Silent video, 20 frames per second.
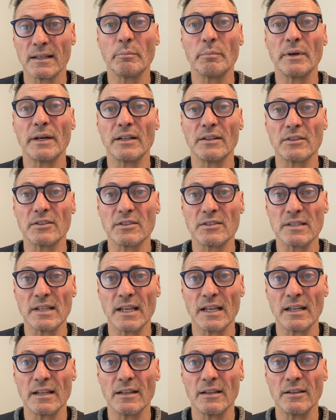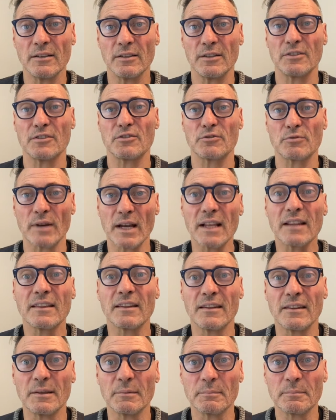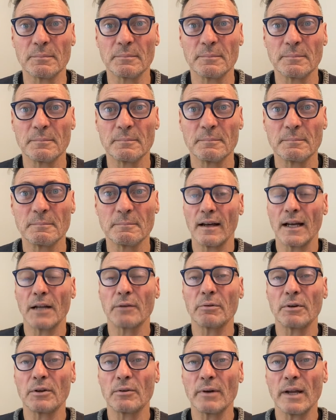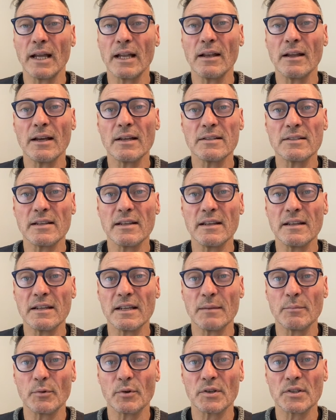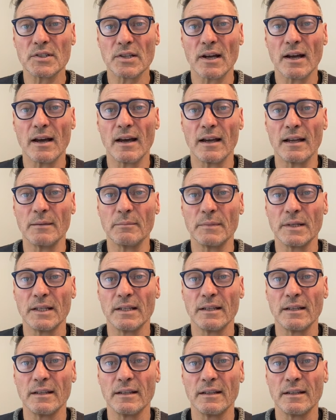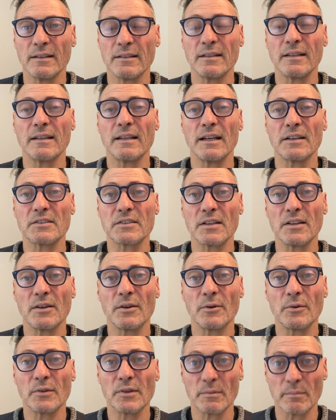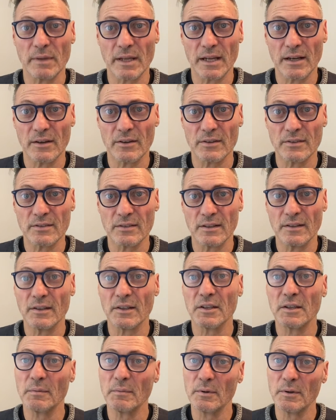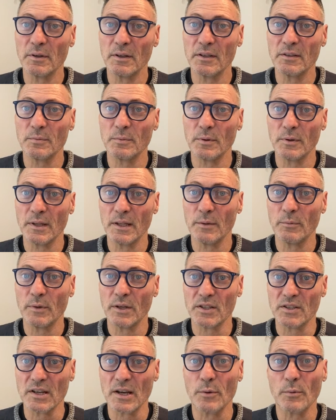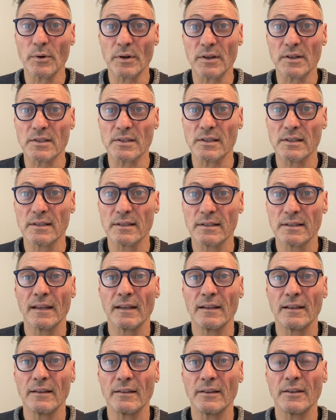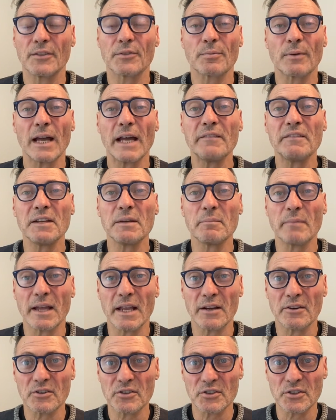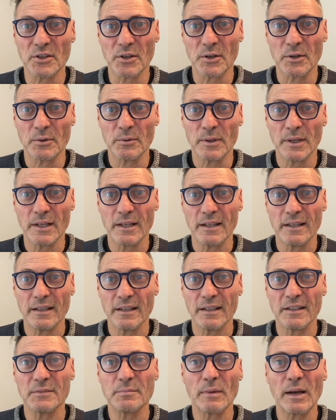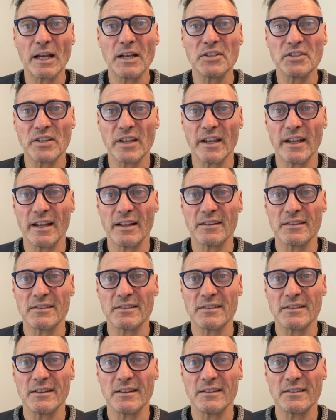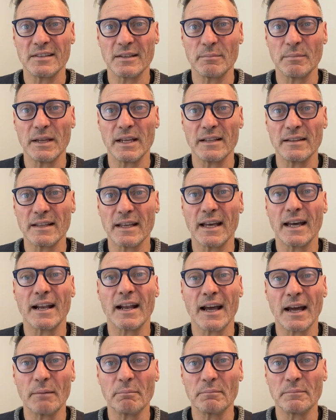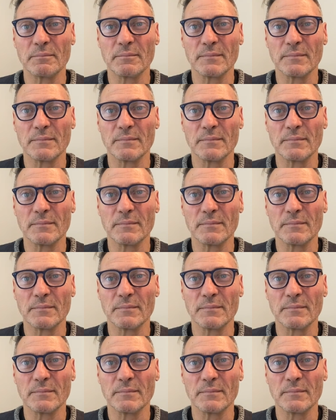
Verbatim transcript: but instead to strengthen them. I regret not taking more time to get to know the mayors in the communities within which I worked. The Thriving Mayor Show is my chance to make that up,